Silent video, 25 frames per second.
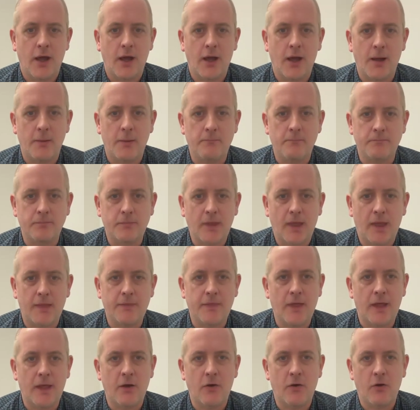And
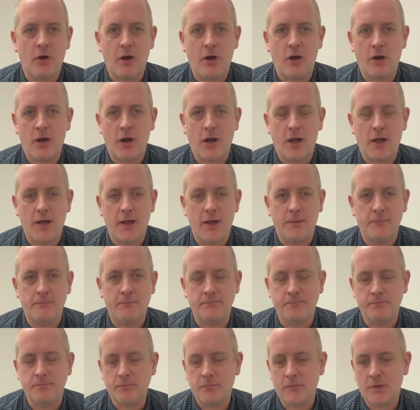there are
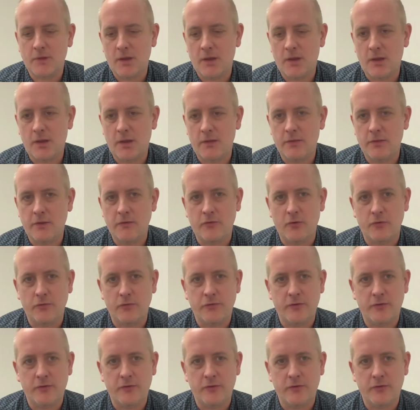there's